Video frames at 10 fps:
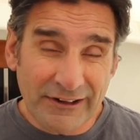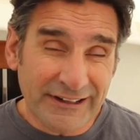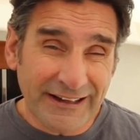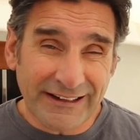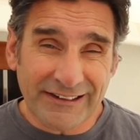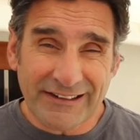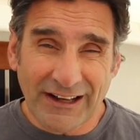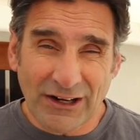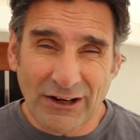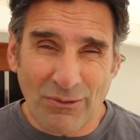You can't get
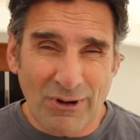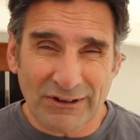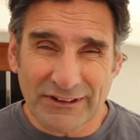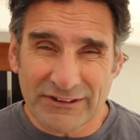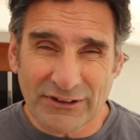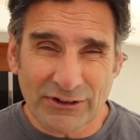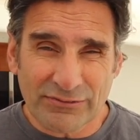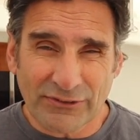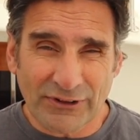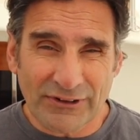that quality Doug
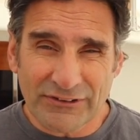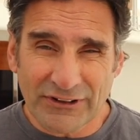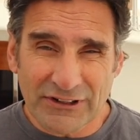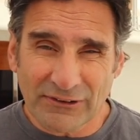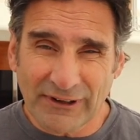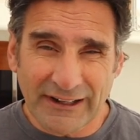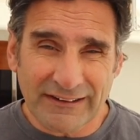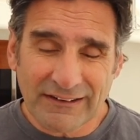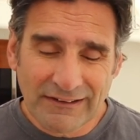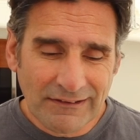fir tight grain